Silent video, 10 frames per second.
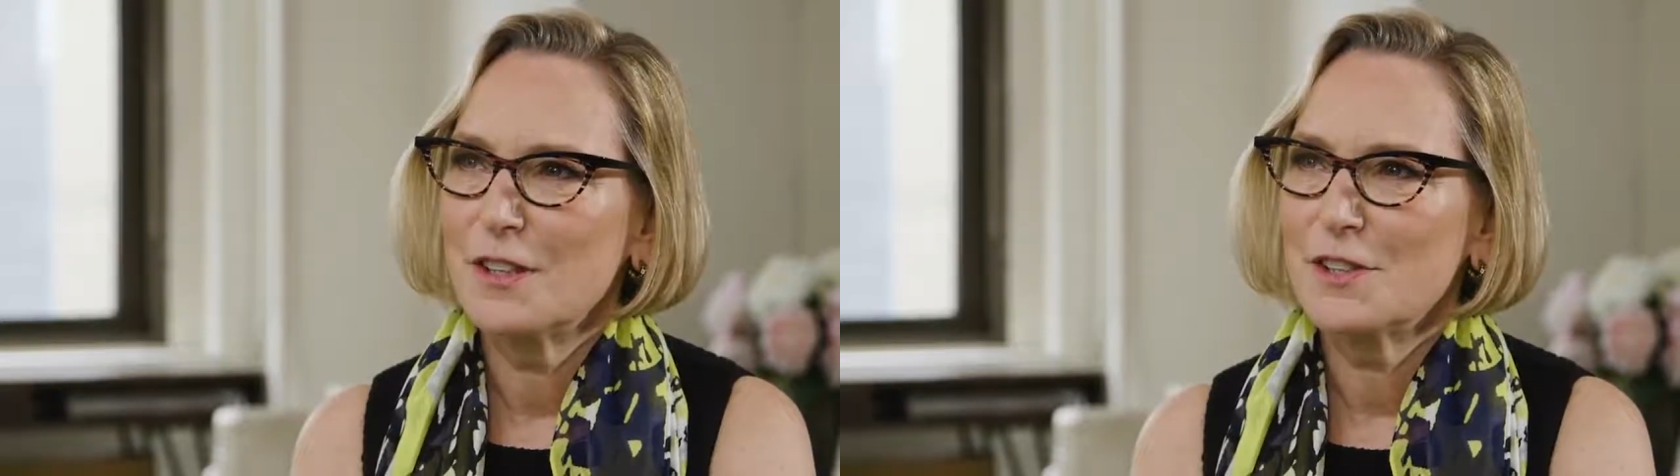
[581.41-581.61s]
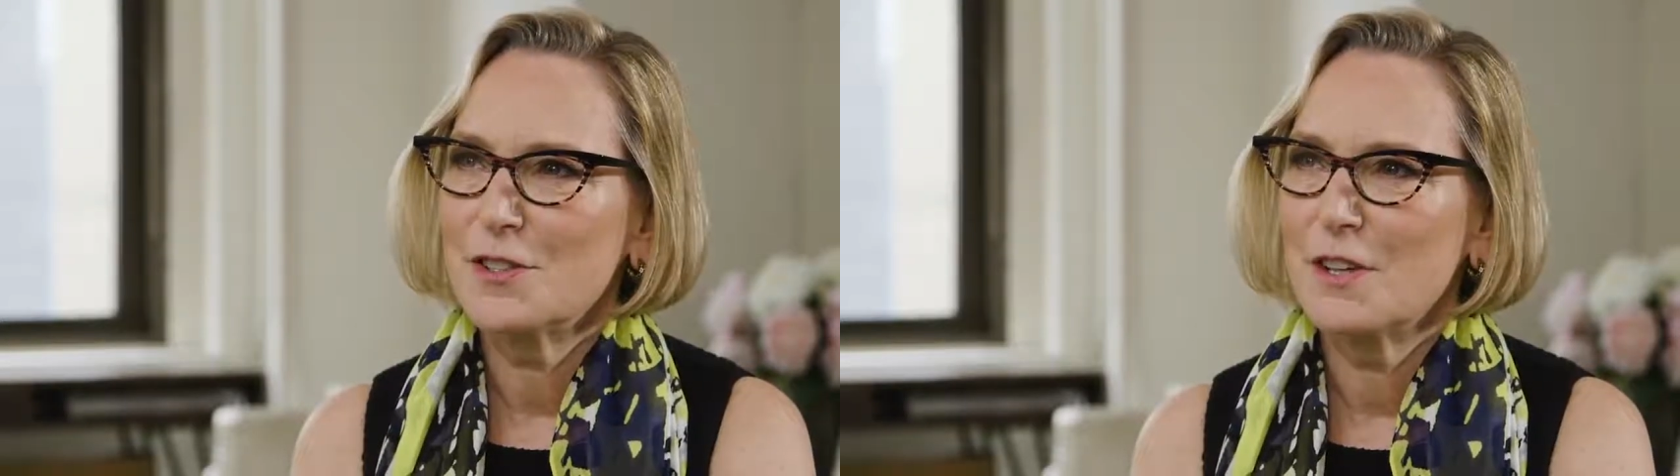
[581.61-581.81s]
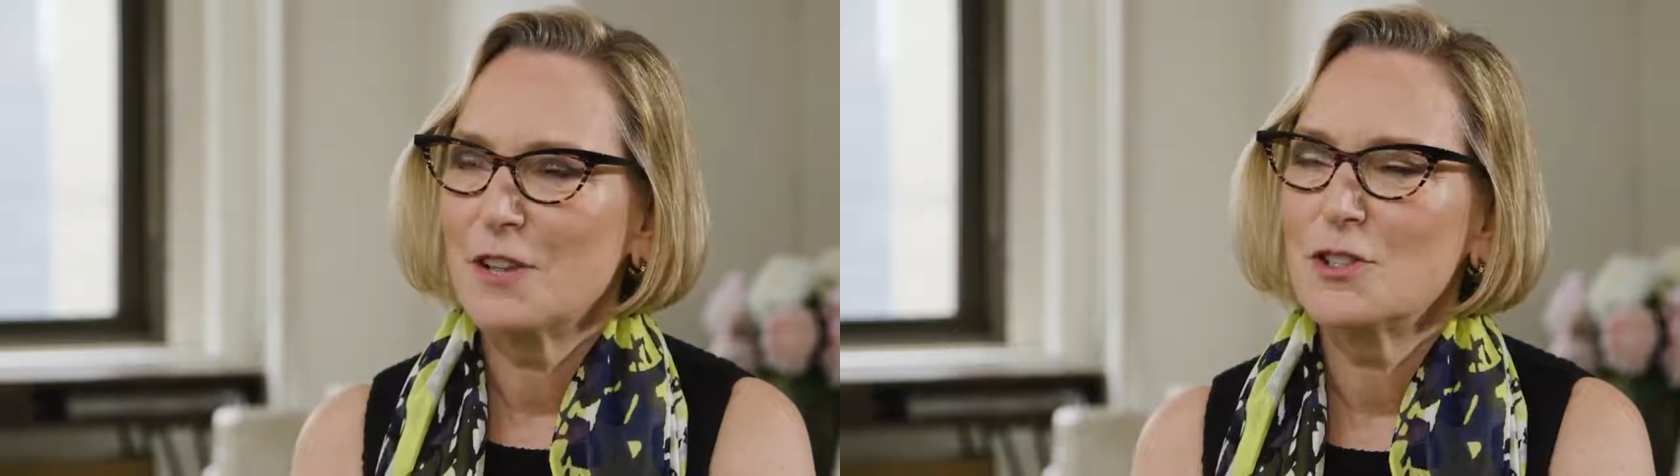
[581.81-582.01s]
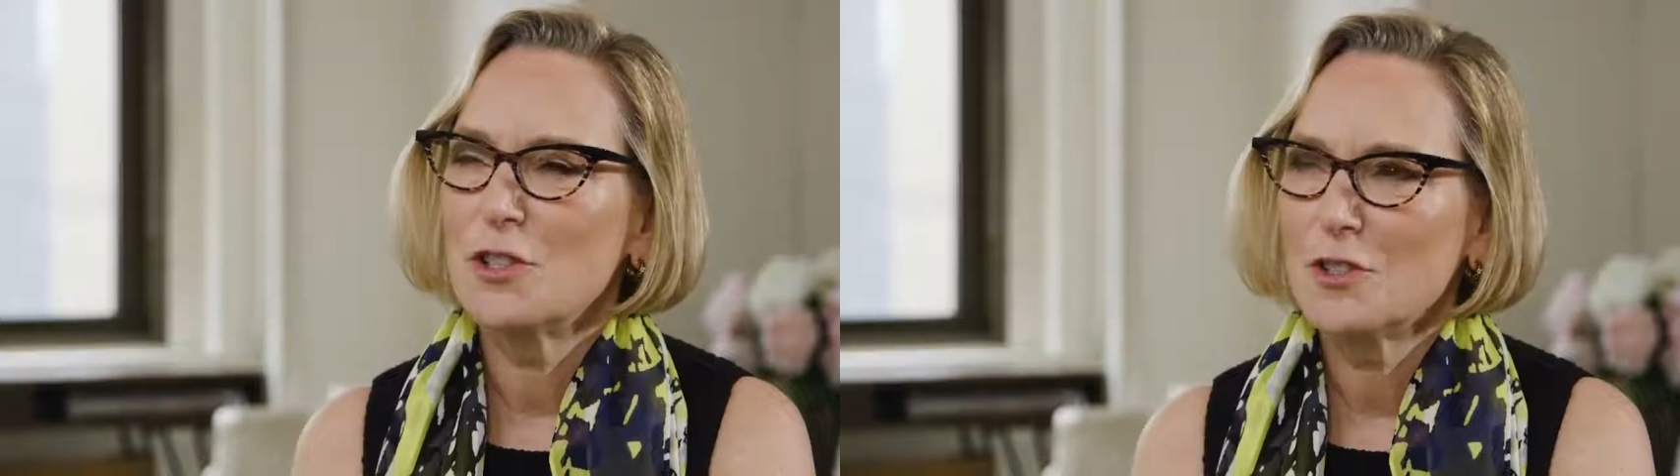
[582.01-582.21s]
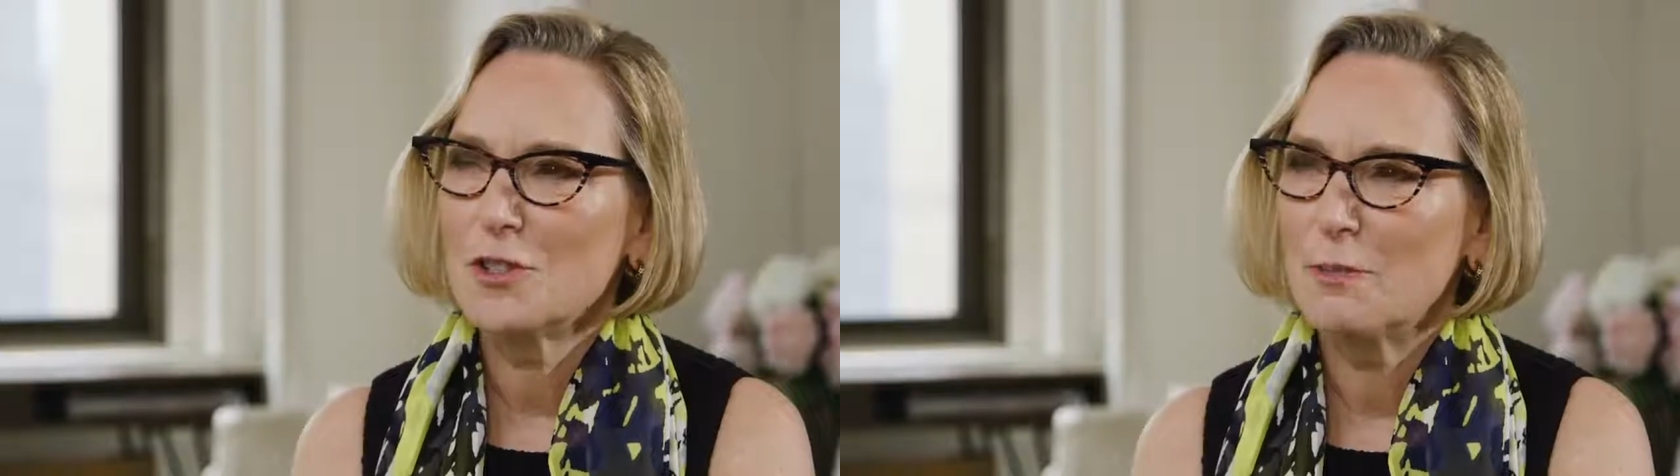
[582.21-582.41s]
It's not
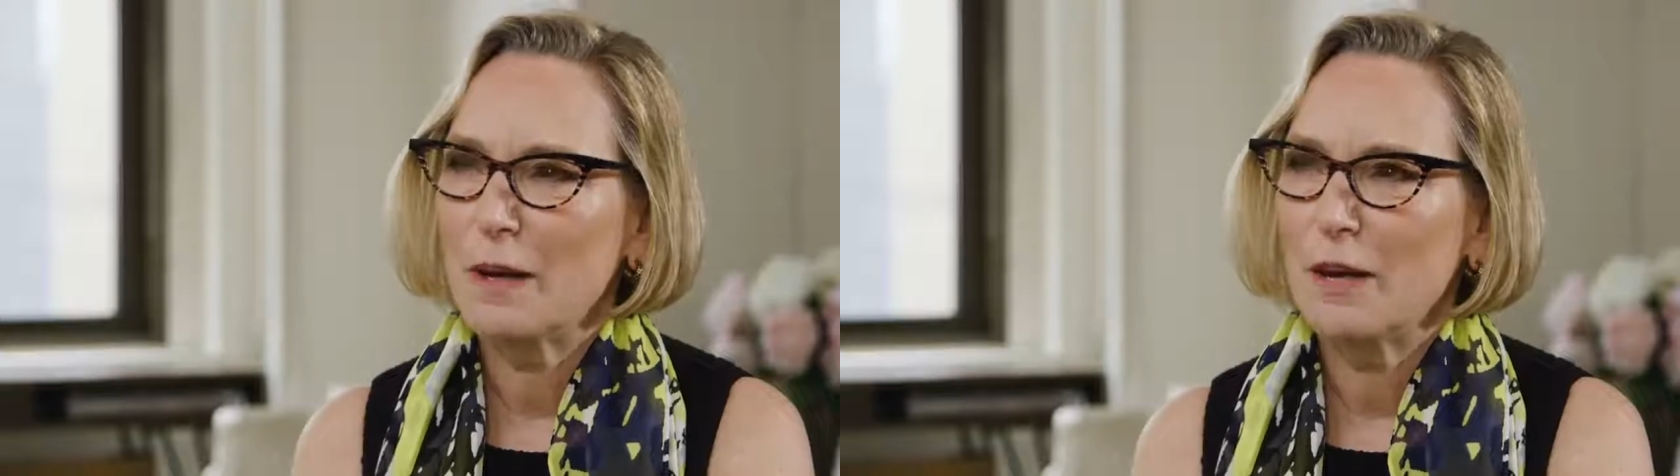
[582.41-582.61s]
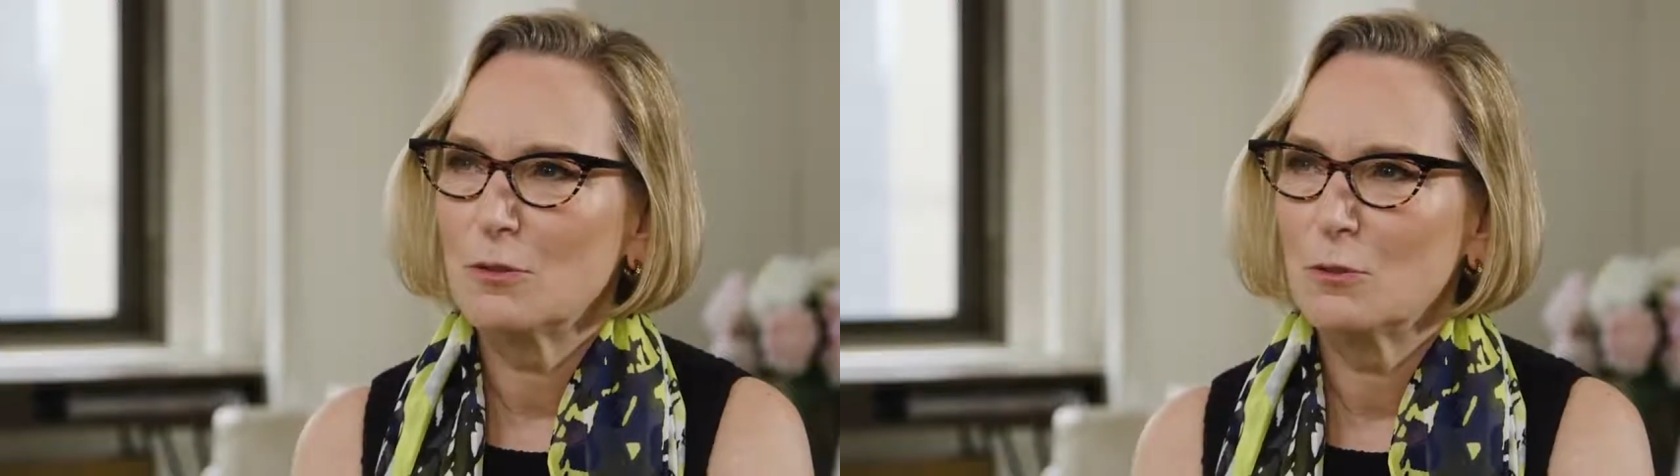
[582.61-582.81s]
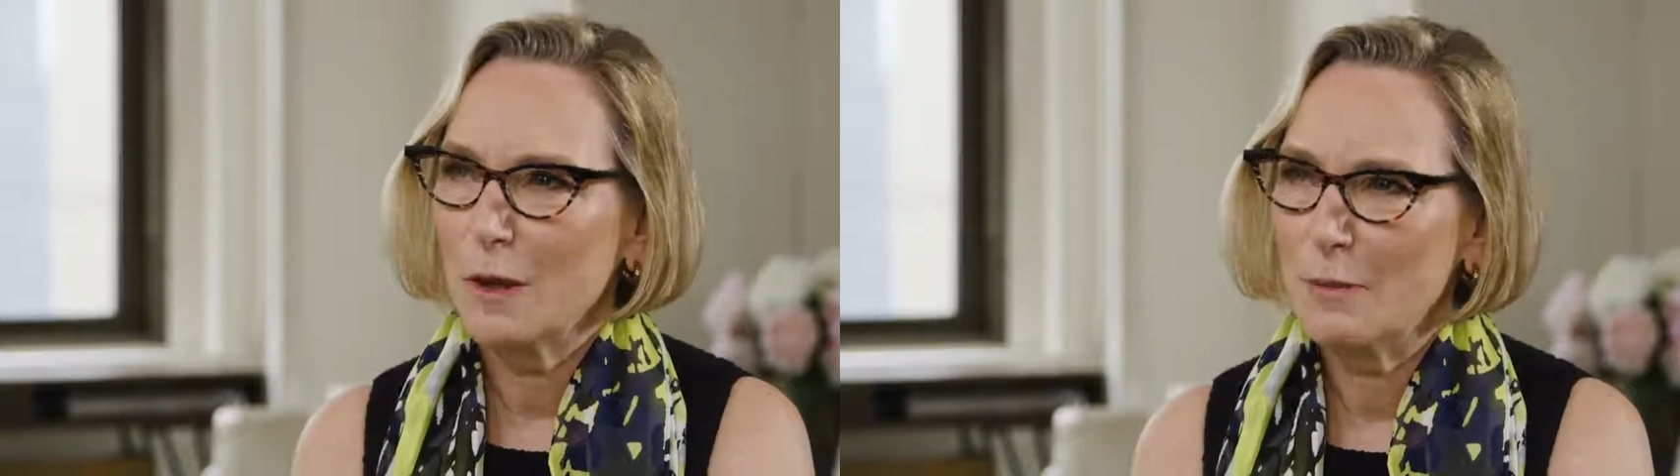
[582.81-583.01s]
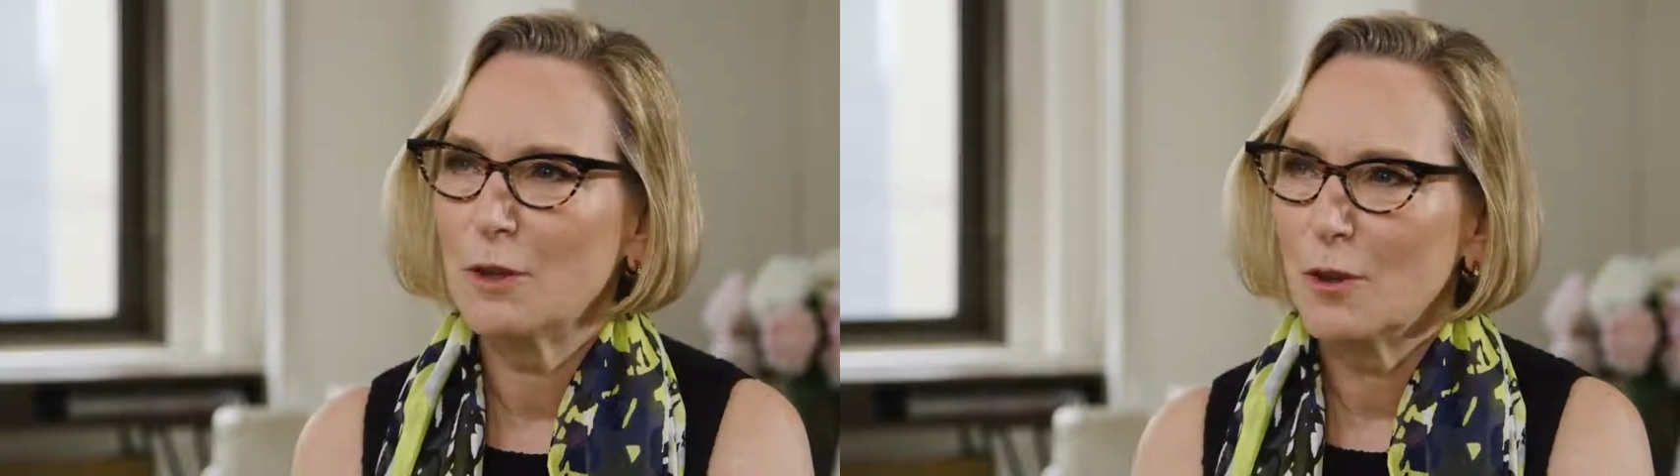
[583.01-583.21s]
just about women,